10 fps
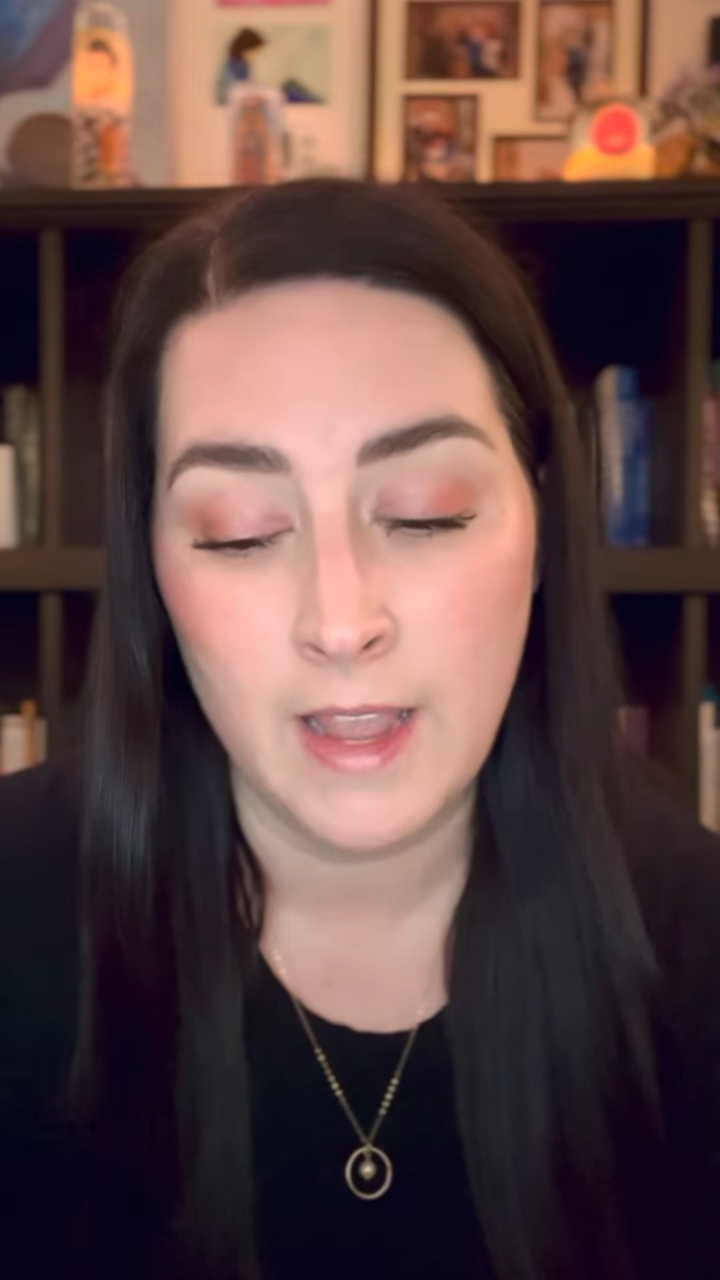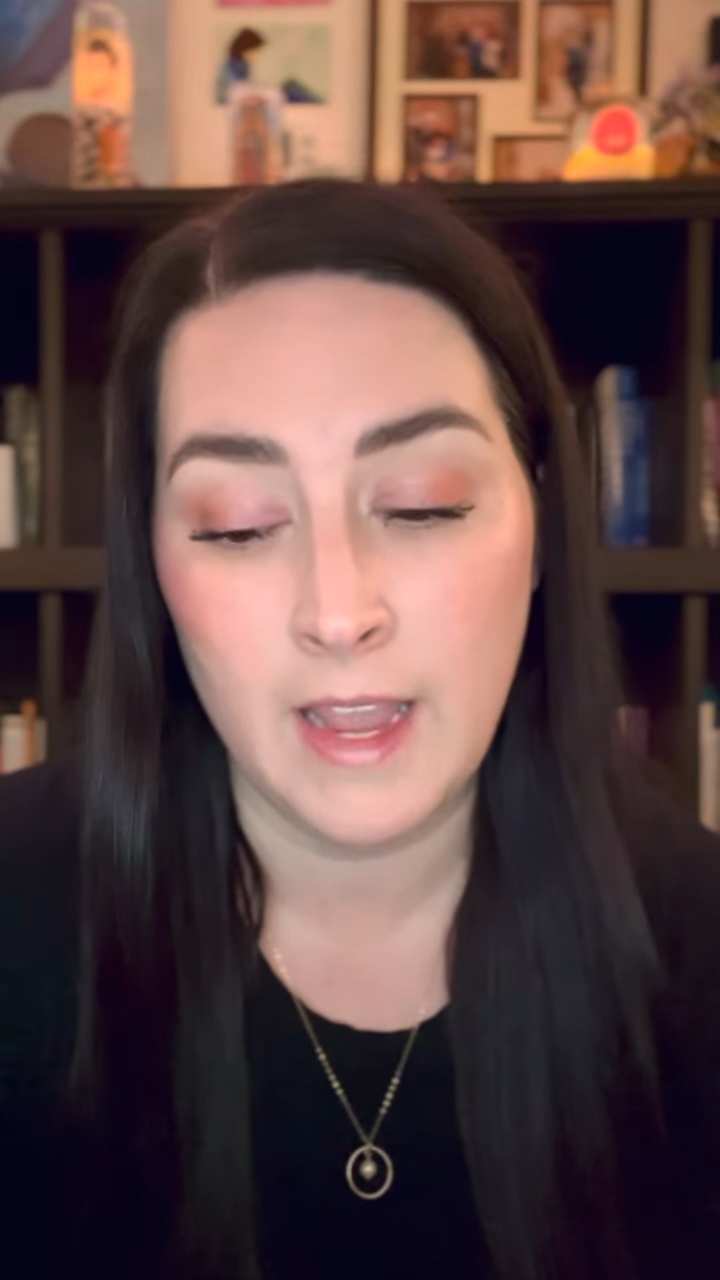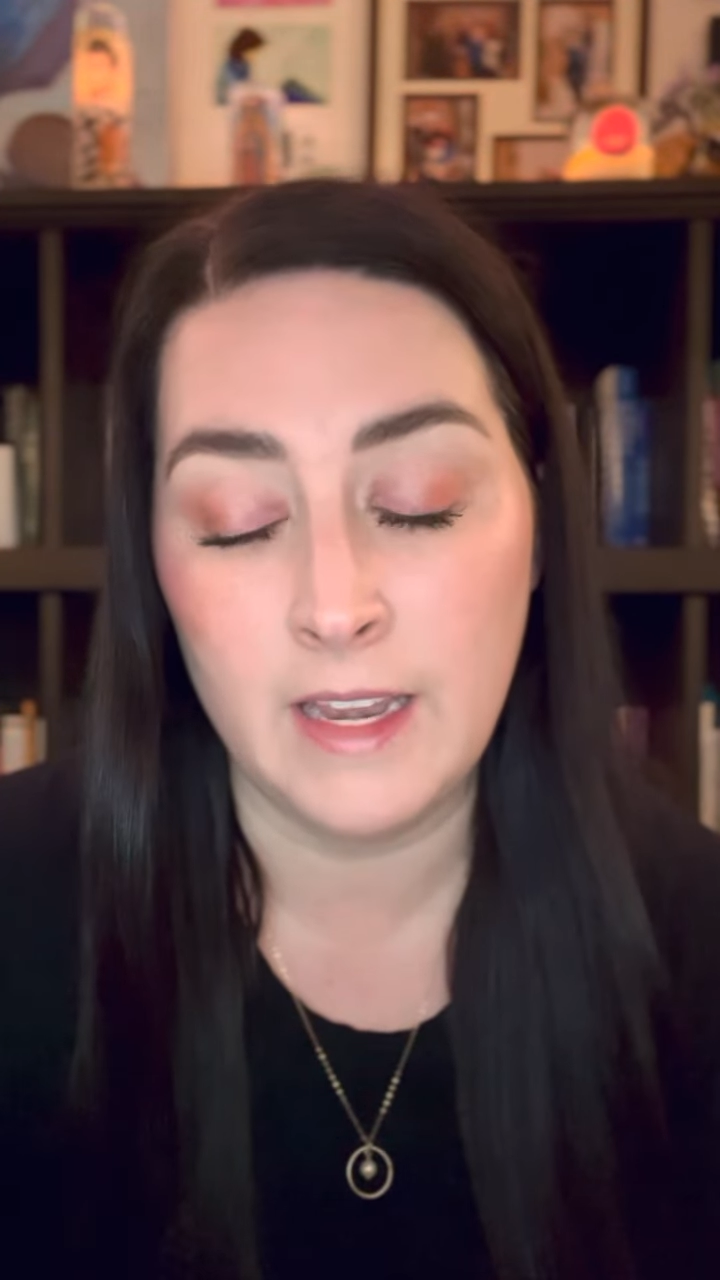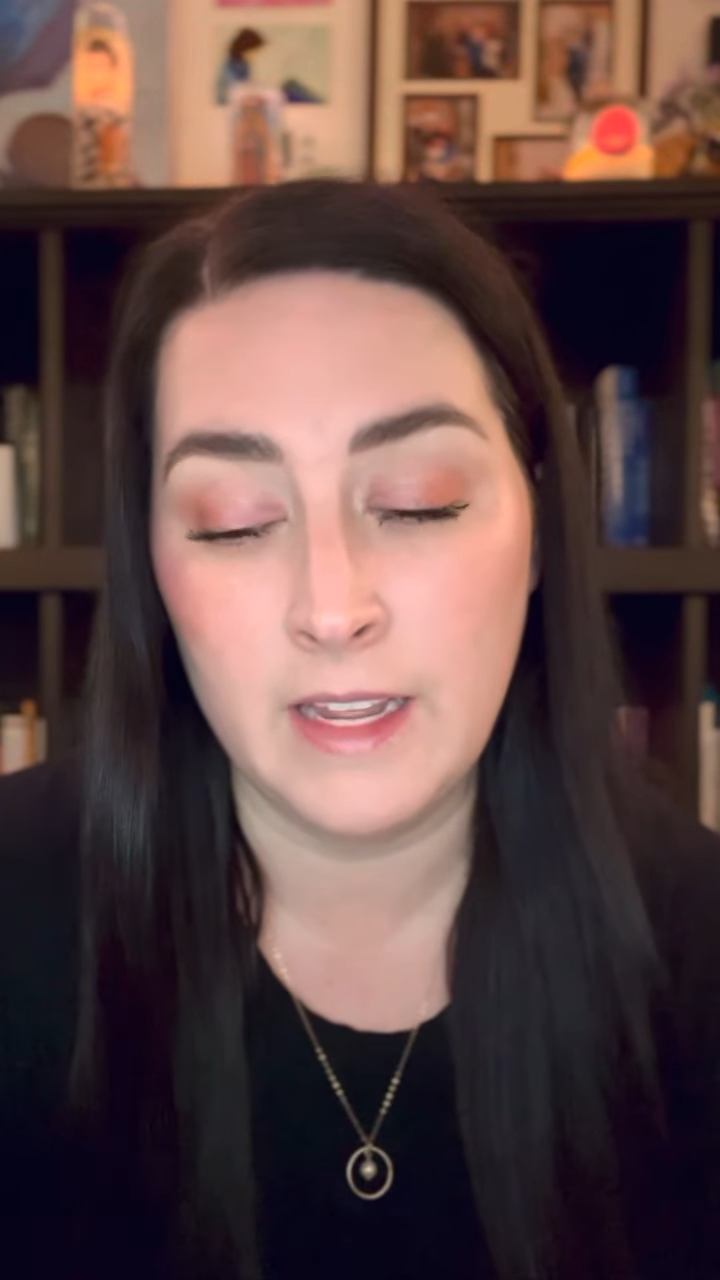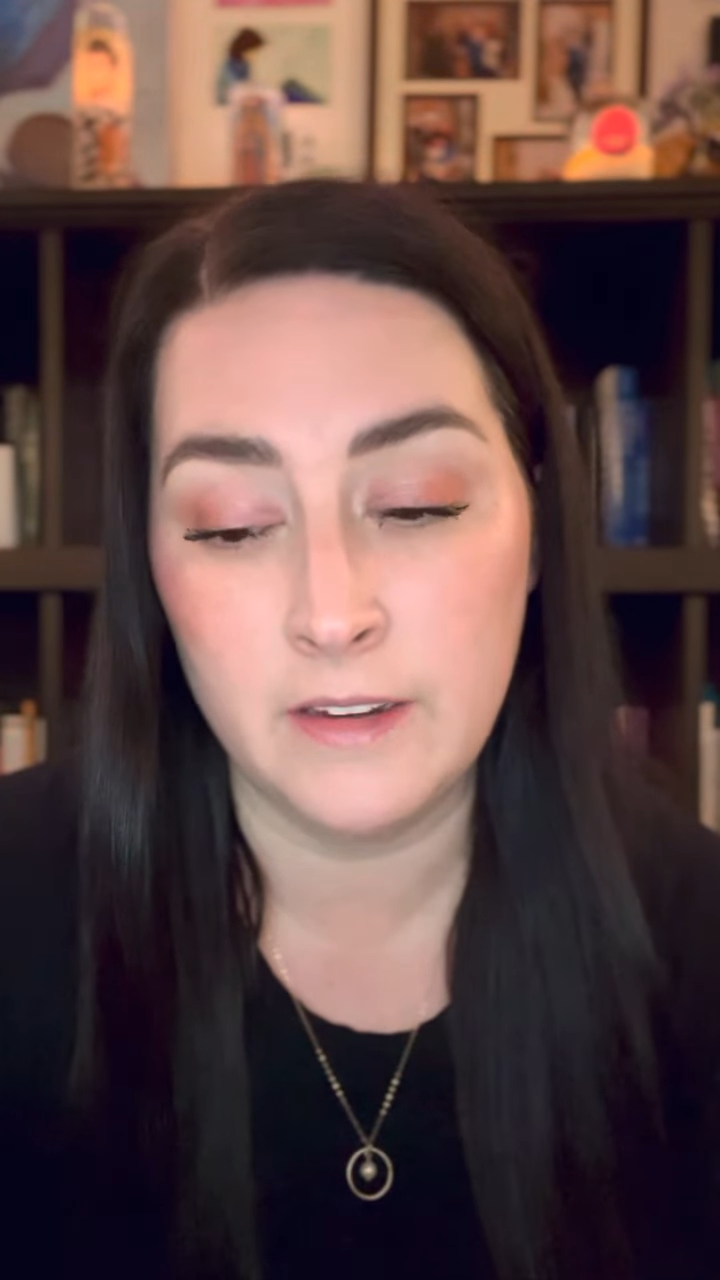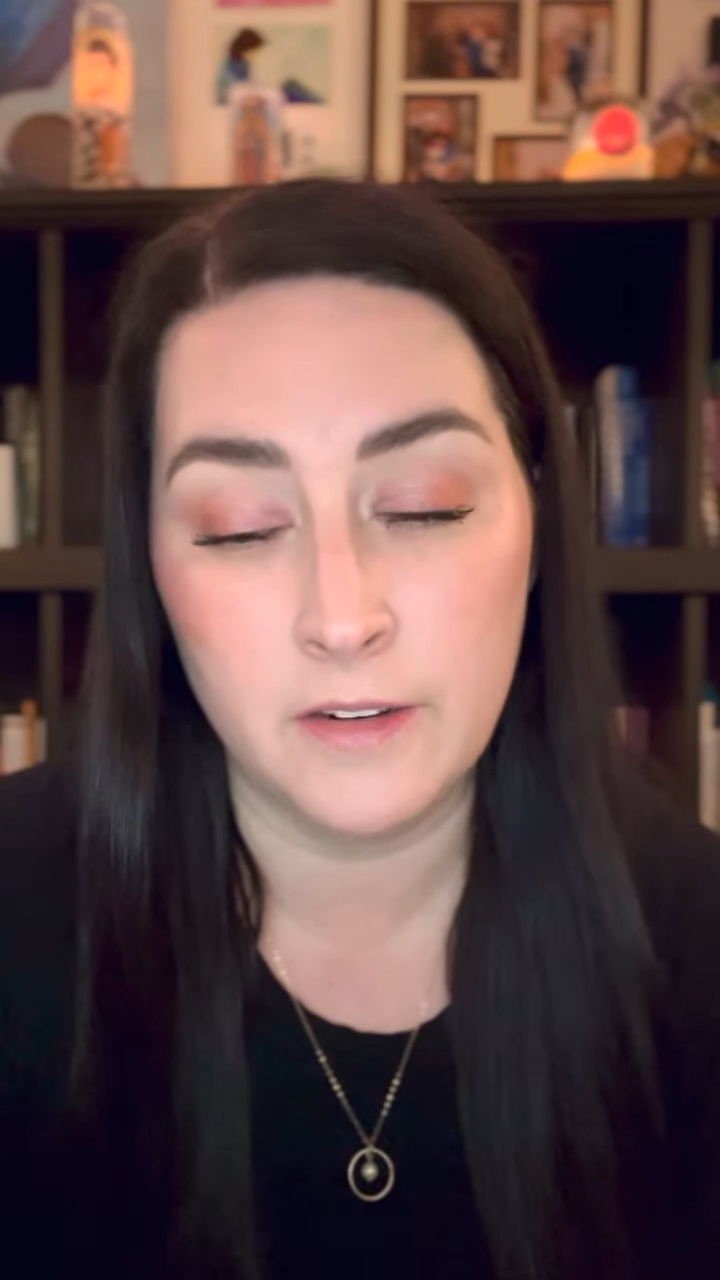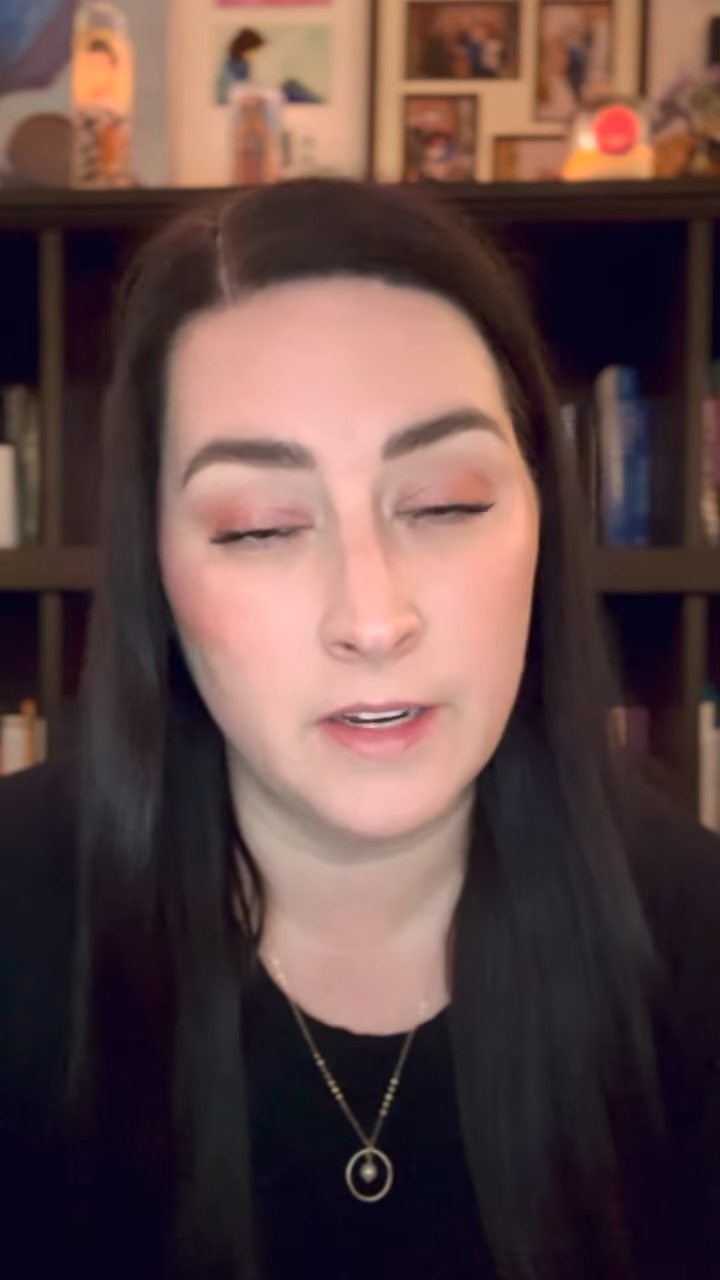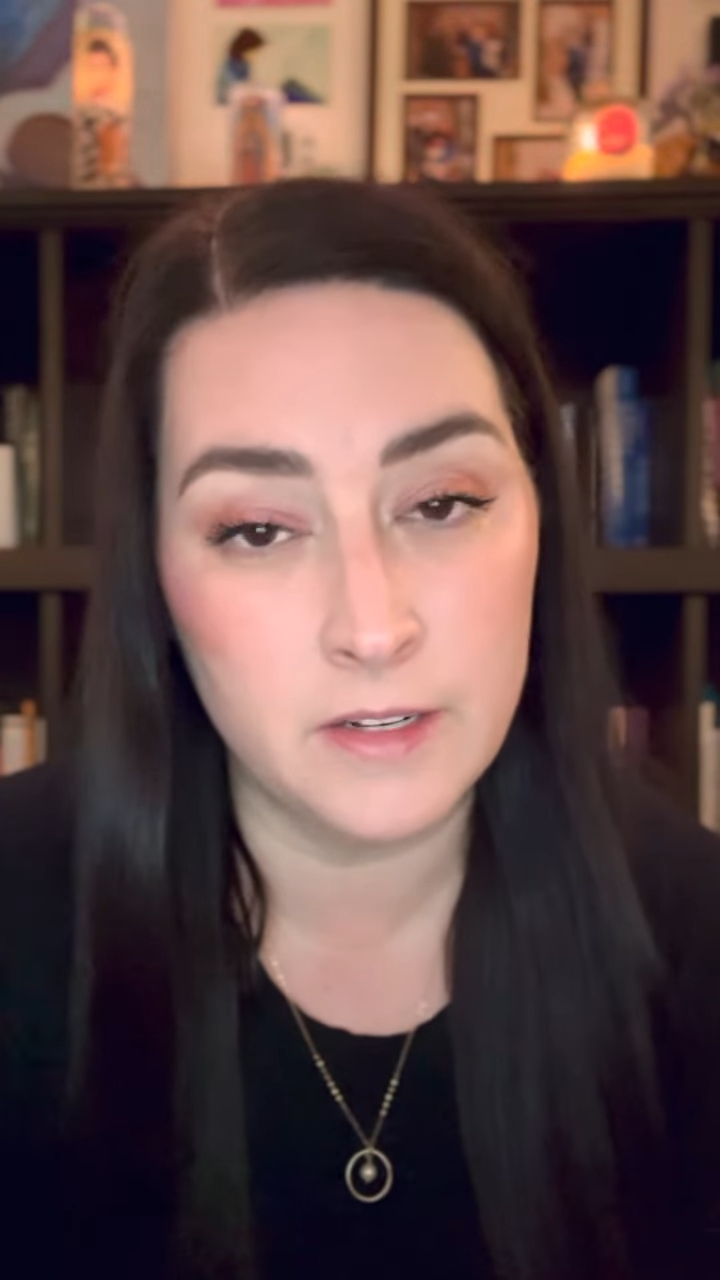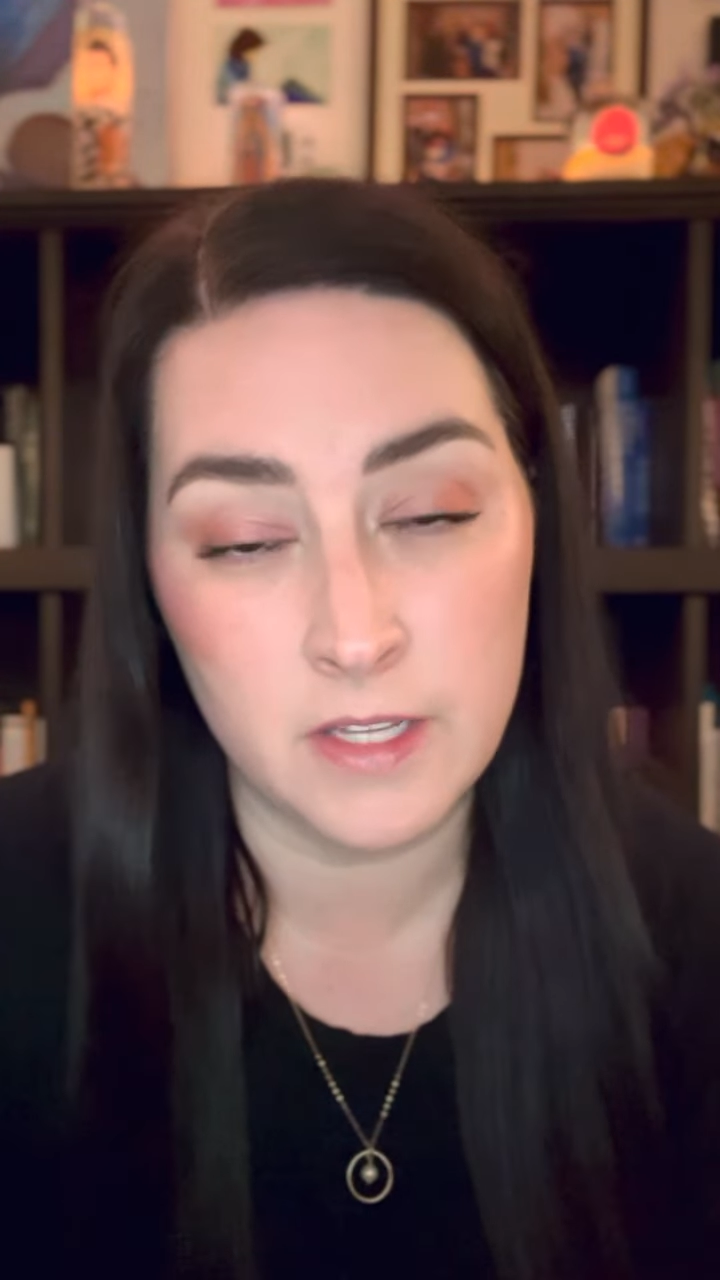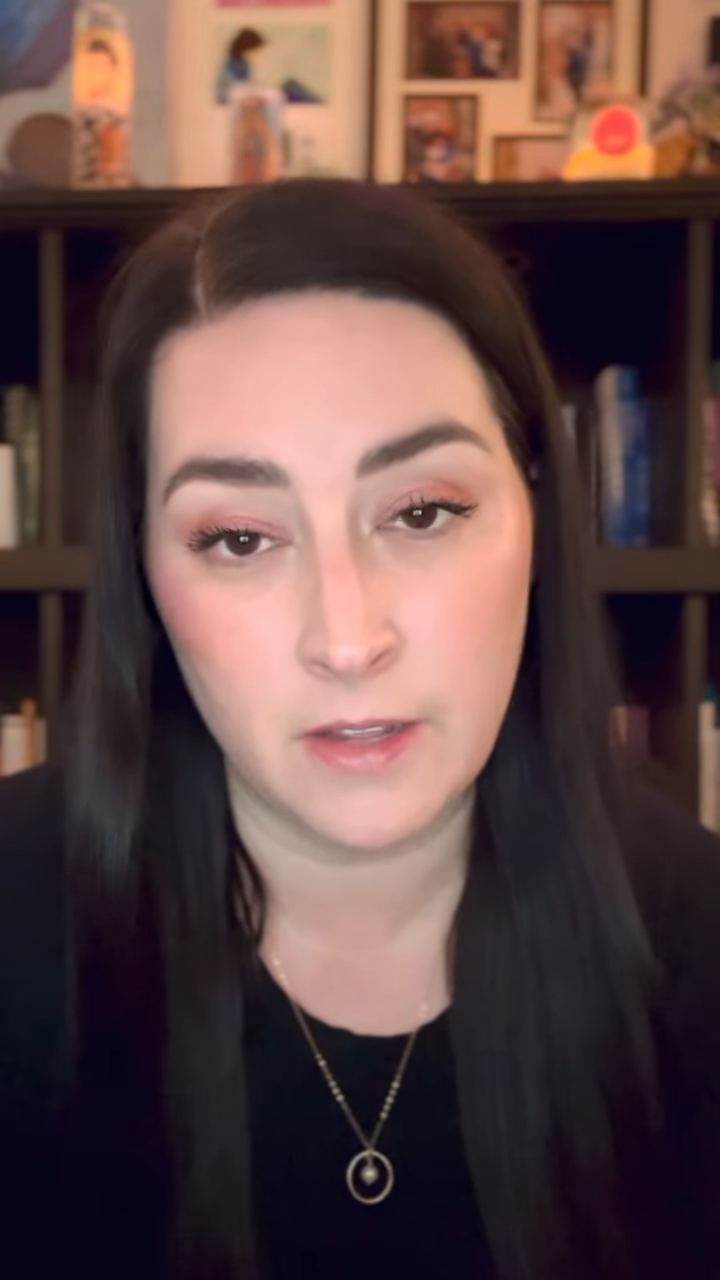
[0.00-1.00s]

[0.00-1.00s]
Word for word: And here, here's how